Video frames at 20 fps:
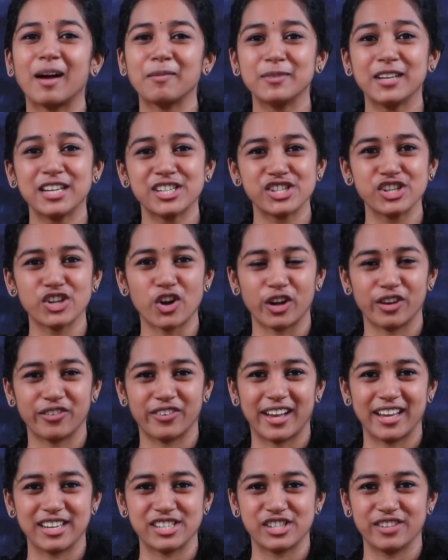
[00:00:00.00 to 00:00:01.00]
Updation
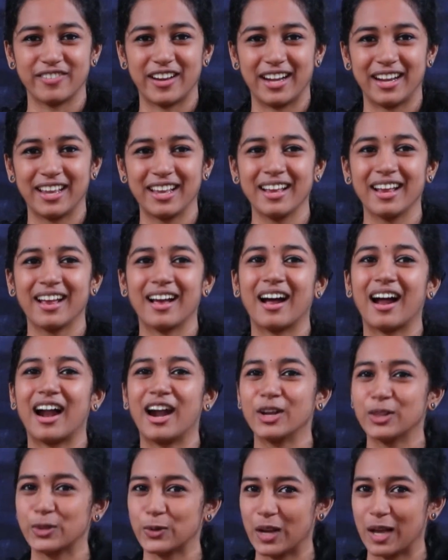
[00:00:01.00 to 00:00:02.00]
notification vendi
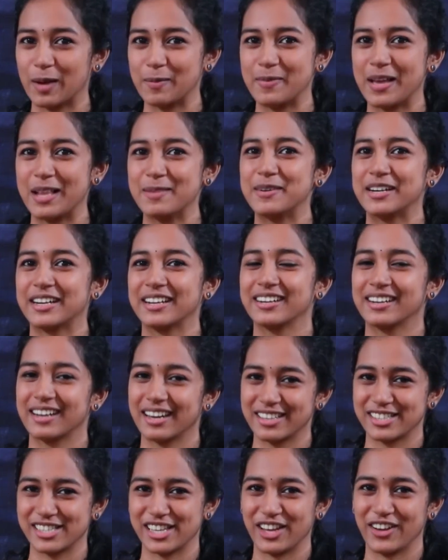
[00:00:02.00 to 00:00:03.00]
aduthulla bell button
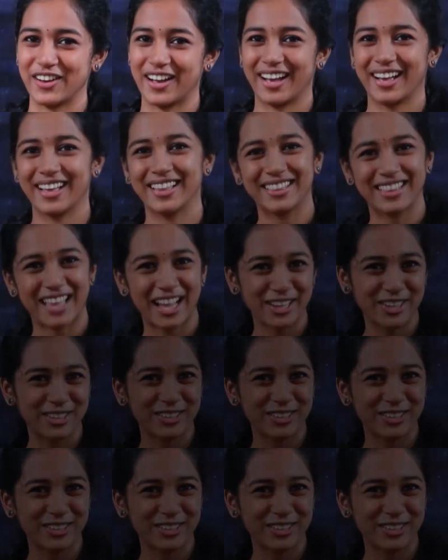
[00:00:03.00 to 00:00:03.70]
click cheyuga. Thank